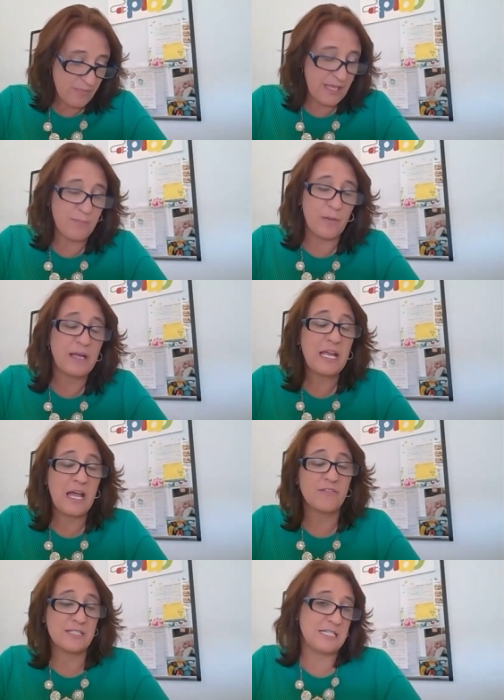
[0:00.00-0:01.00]
that might
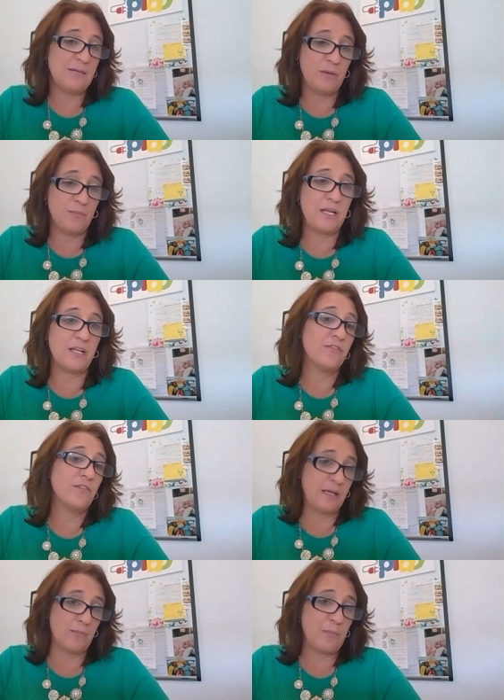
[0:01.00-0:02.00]
have a deep and meaningful
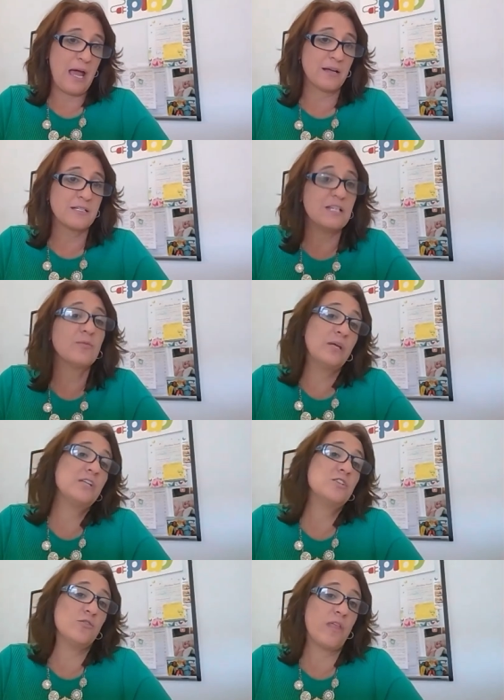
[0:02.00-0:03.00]
impact? Did we
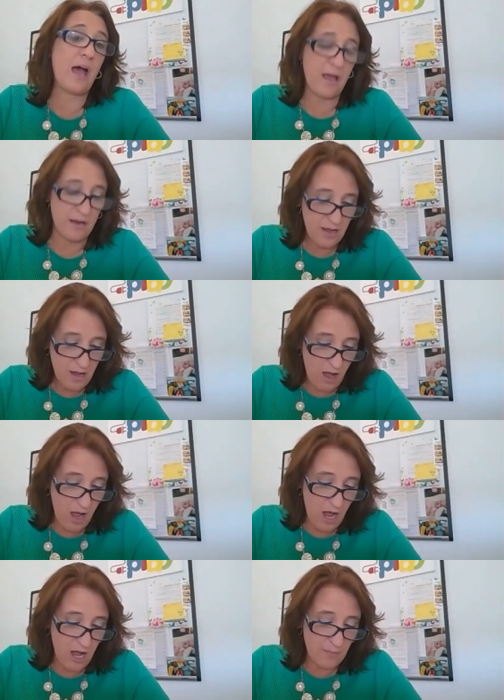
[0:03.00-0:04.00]
do that?
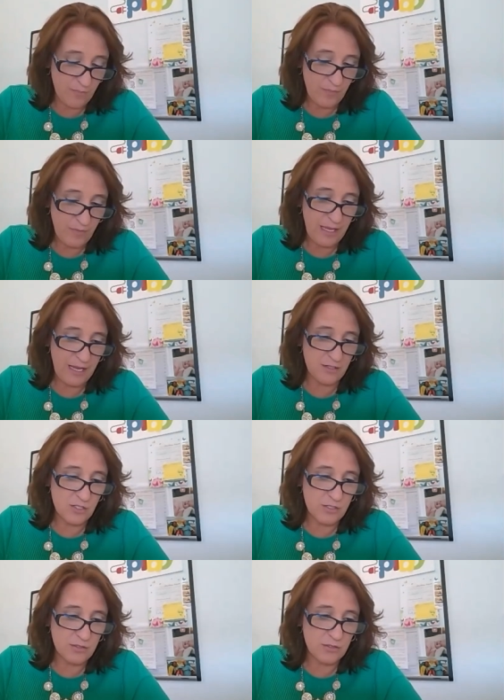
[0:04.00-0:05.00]
Um,
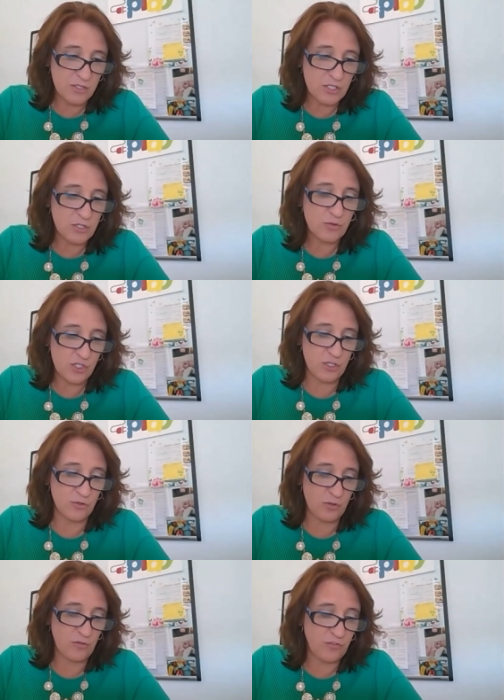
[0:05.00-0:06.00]
and do
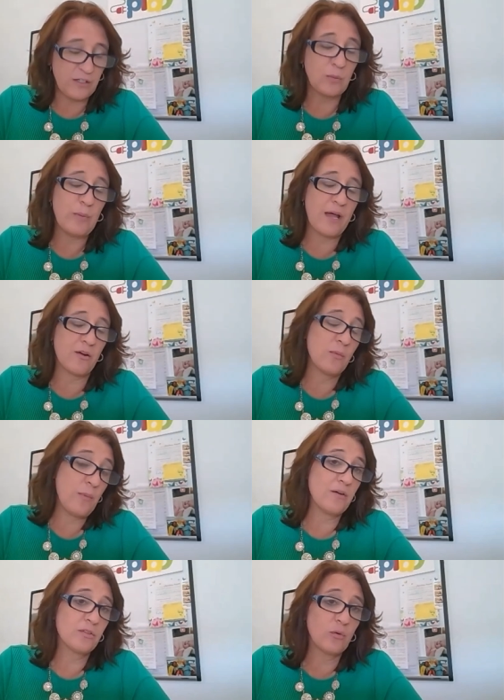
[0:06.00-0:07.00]
children feel better
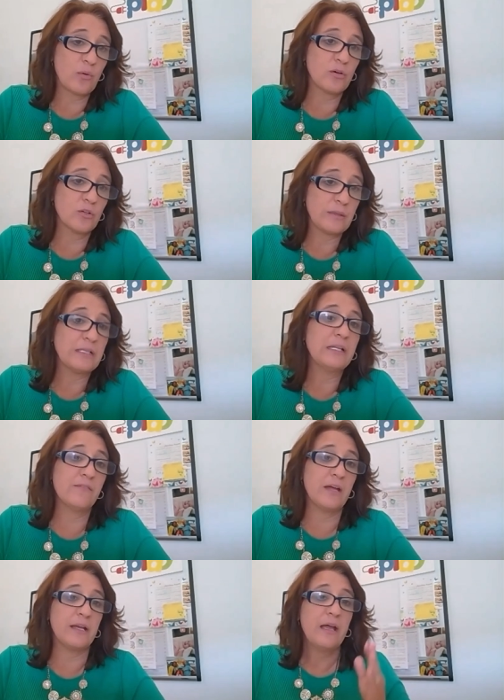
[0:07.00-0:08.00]
about the world we live
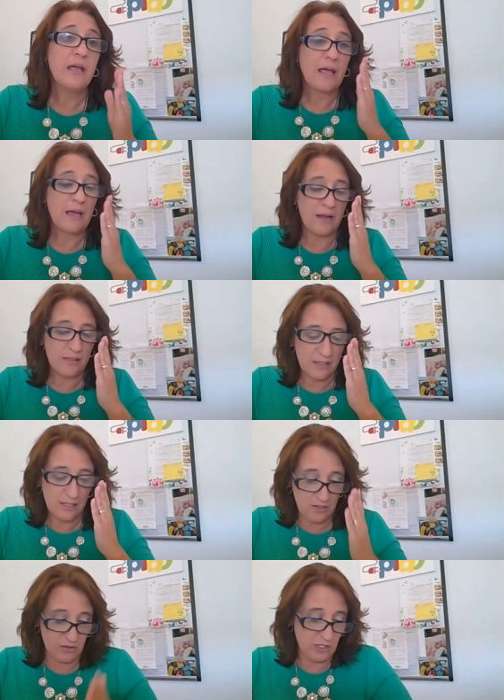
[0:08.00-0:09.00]
in? And I think
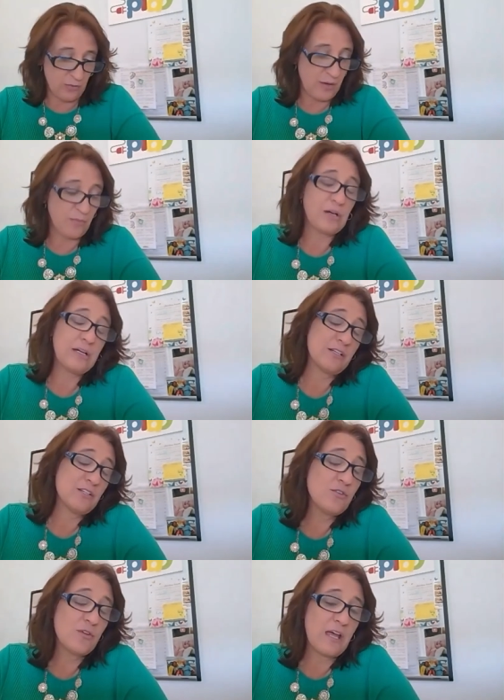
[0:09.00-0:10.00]
the only way we're going to
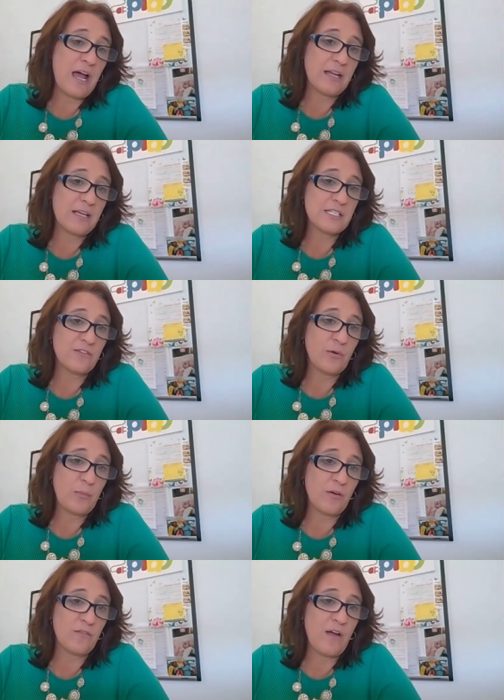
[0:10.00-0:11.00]
do that is if we
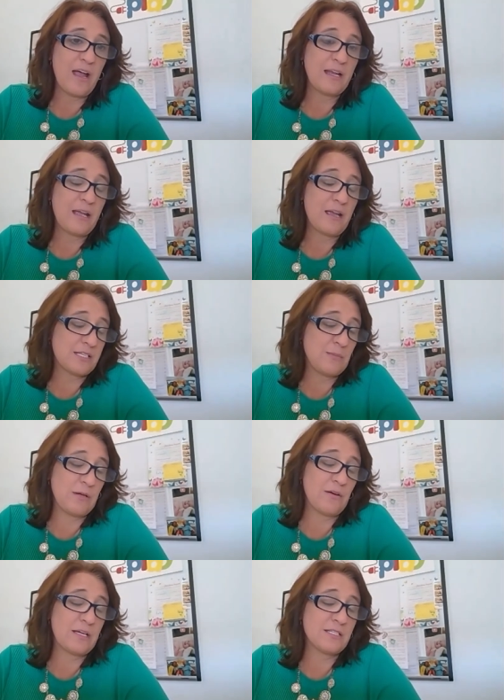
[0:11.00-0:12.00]
provide
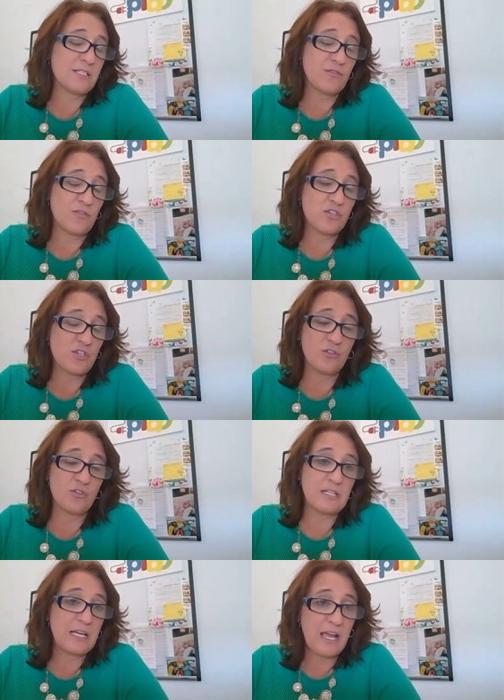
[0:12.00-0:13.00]
experiences for
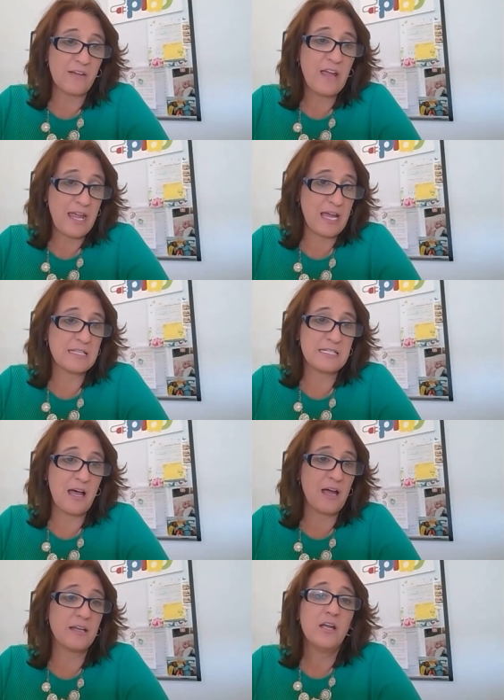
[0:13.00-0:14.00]
children to have hands
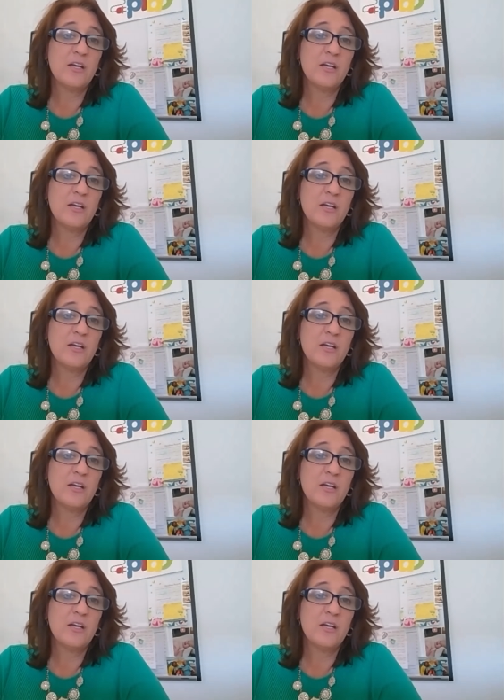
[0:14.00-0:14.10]
on